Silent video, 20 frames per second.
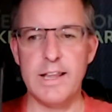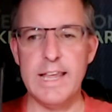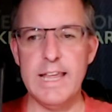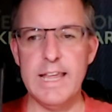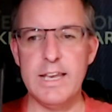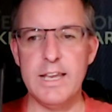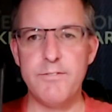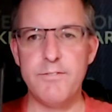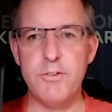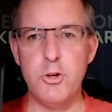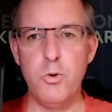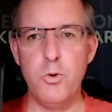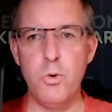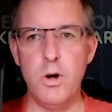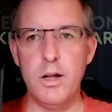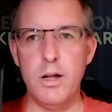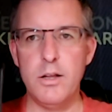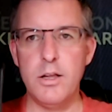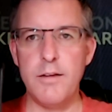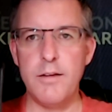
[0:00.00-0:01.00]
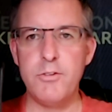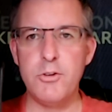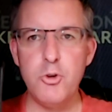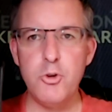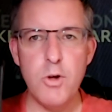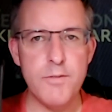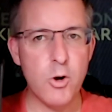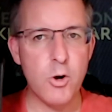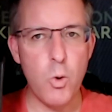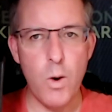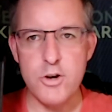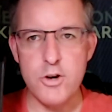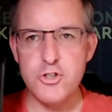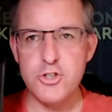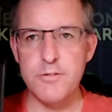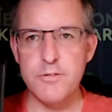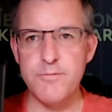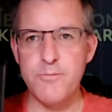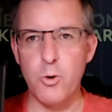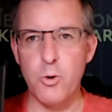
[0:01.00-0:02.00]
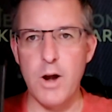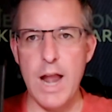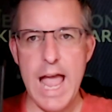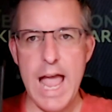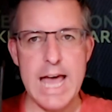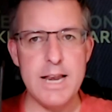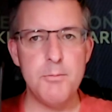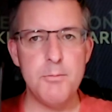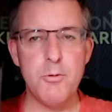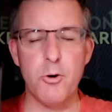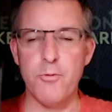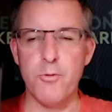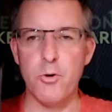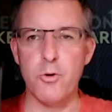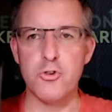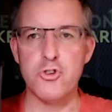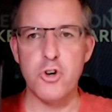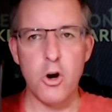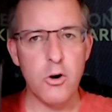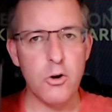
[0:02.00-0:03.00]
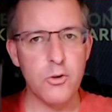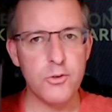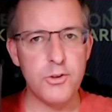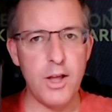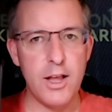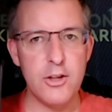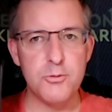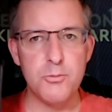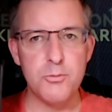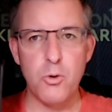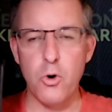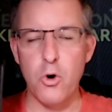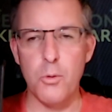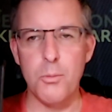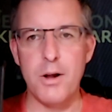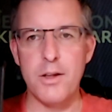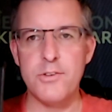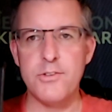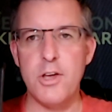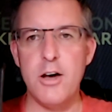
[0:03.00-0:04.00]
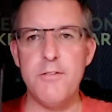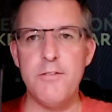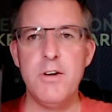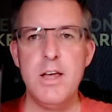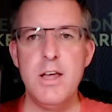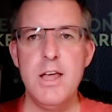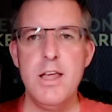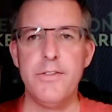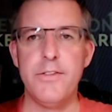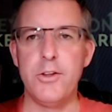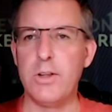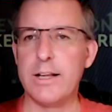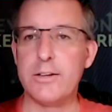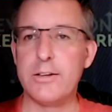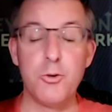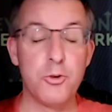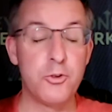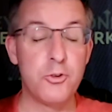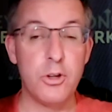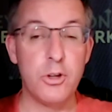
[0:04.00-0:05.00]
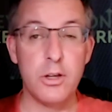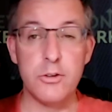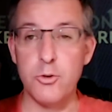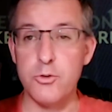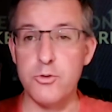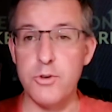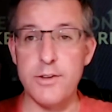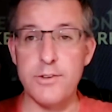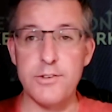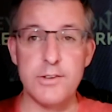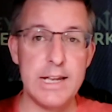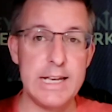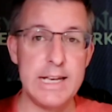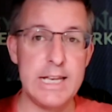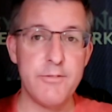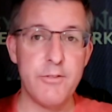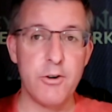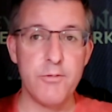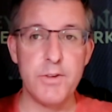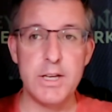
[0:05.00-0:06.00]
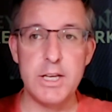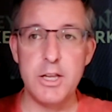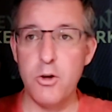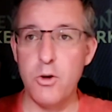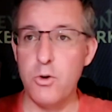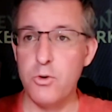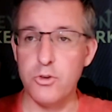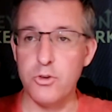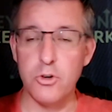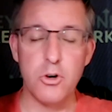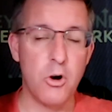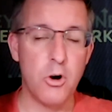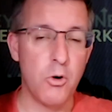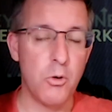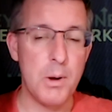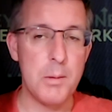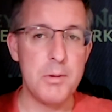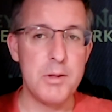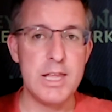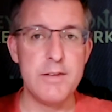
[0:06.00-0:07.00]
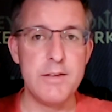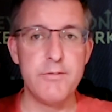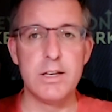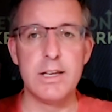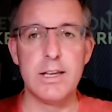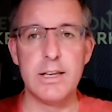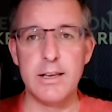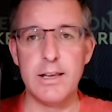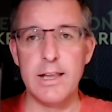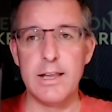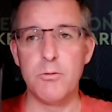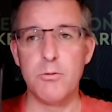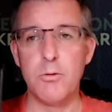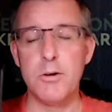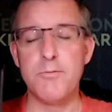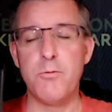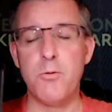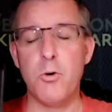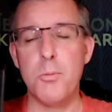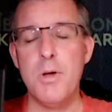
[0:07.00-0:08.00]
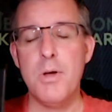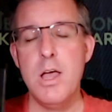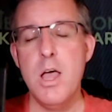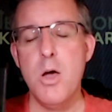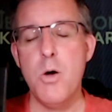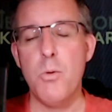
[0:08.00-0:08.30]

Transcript: And again, if you uh, if you do have a question for Adam or for Charles Sizemore or myself, you'd like to, to address in any of our videos or, or maybe even in, in written form,